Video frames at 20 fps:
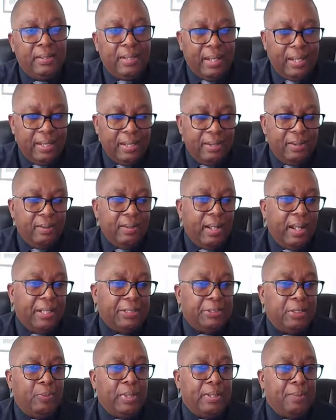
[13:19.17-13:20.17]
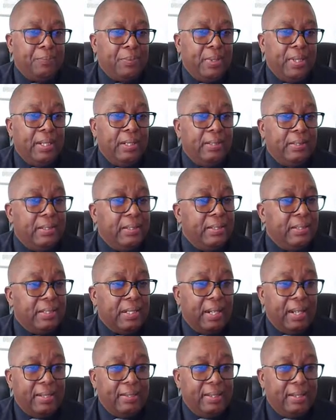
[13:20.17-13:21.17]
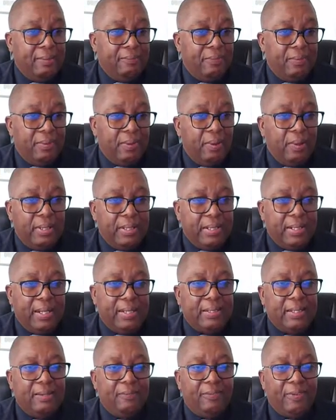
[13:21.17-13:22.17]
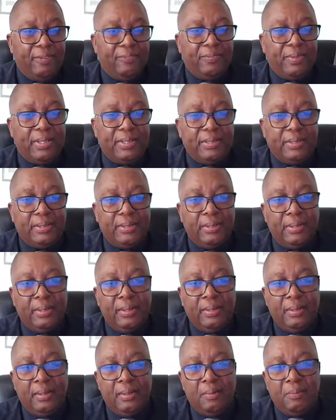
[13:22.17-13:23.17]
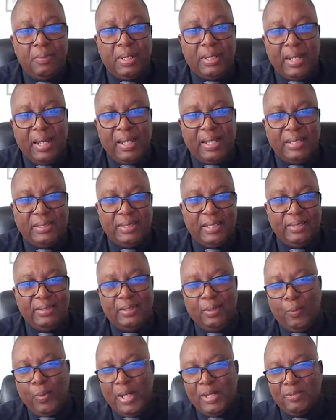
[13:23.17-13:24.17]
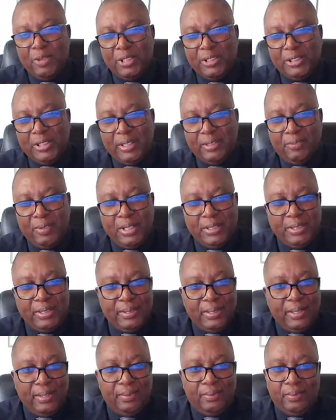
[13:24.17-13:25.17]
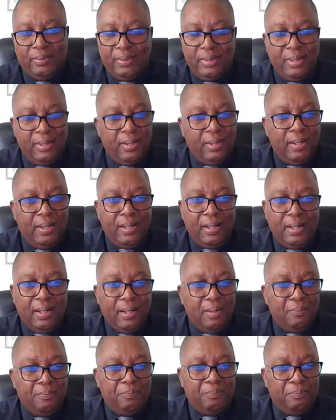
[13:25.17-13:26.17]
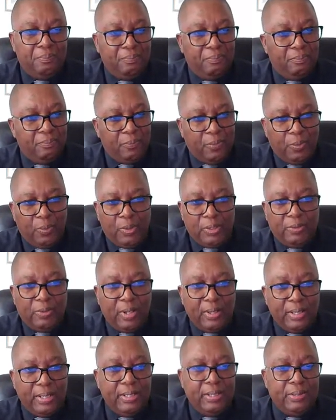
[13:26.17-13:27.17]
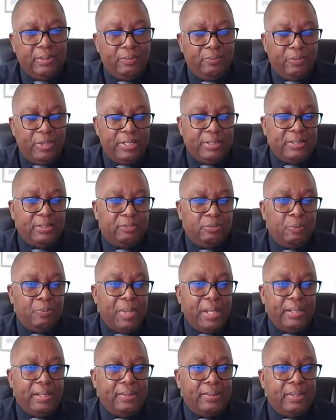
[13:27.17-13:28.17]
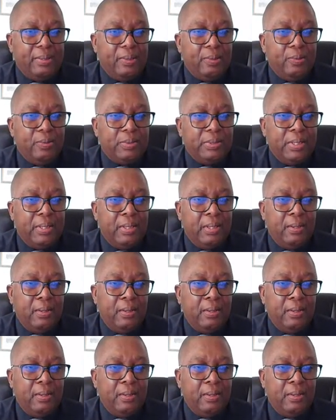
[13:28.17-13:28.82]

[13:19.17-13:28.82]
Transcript: They actually went up to England in the 19, early 1950s. But like I said, the Windrush generation now, um, all the wrong reasons for being in the news,